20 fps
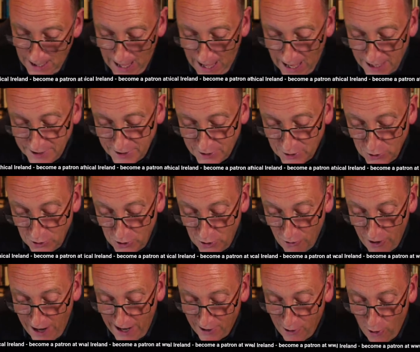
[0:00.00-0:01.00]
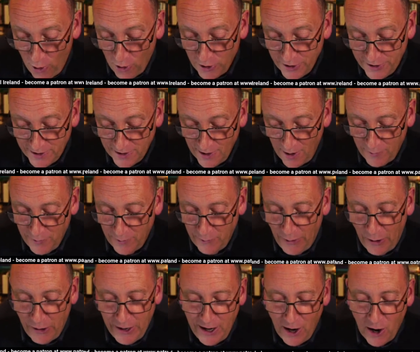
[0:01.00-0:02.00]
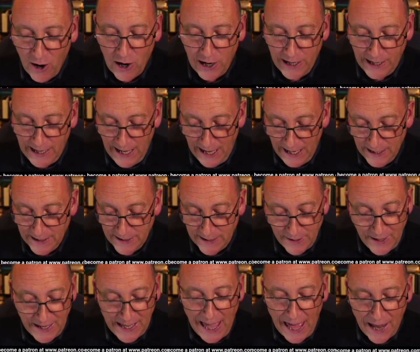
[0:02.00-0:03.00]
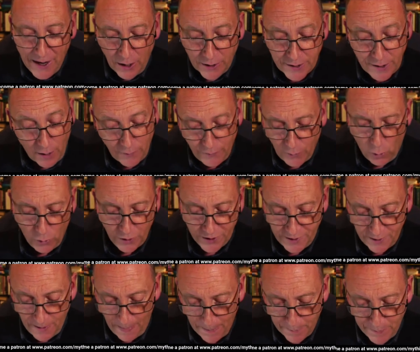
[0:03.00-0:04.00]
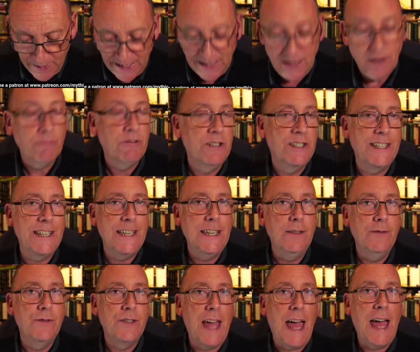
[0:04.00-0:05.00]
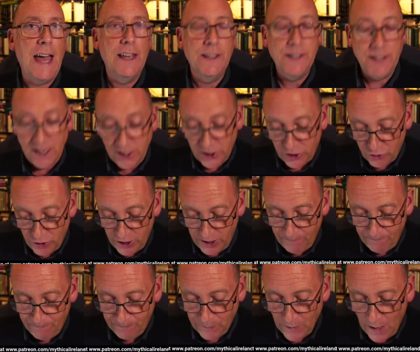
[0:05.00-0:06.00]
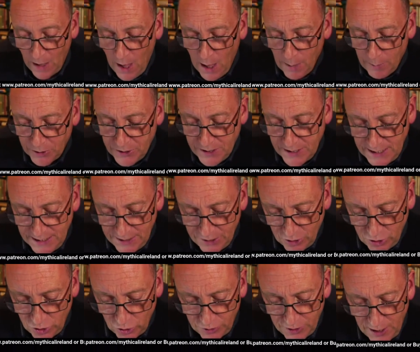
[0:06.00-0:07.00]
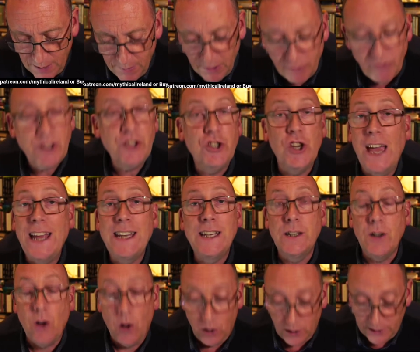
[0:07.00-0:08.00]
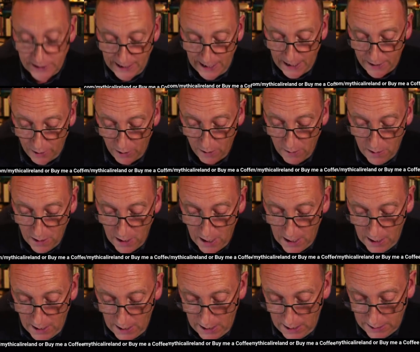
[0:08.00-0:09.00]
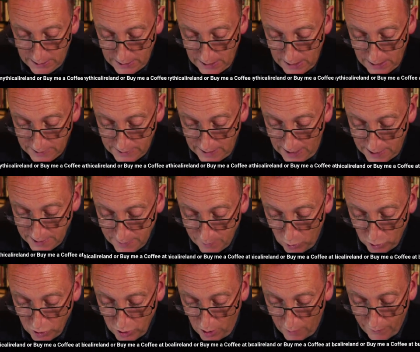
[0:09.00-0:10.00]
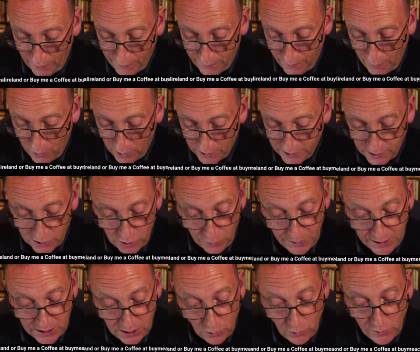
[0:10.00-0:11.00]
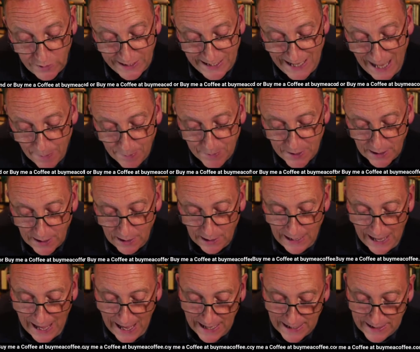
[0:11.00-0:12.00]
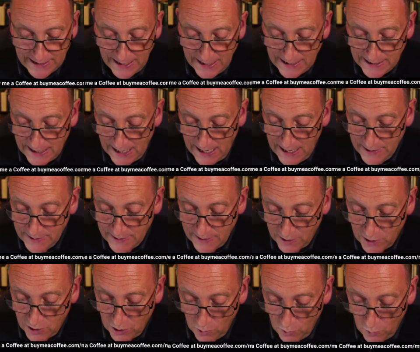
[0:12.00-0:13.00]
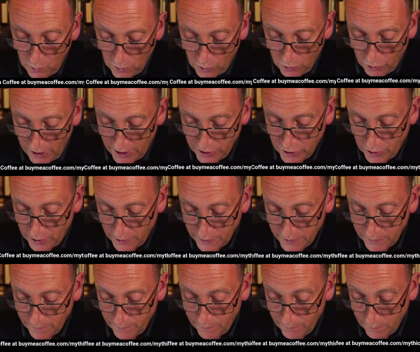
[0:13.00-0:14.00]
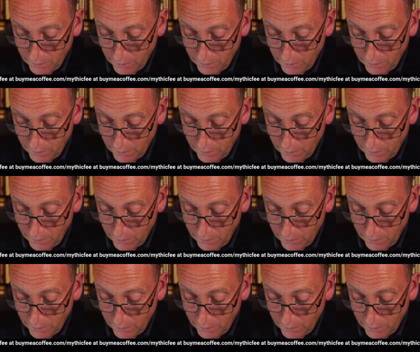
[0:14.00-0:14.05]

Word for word: As to the records of the very early kings, they cannot, of course, be received as history, but neither should they be rejected altogether. It is as much of a fault to be too skeptical as it is too credulous.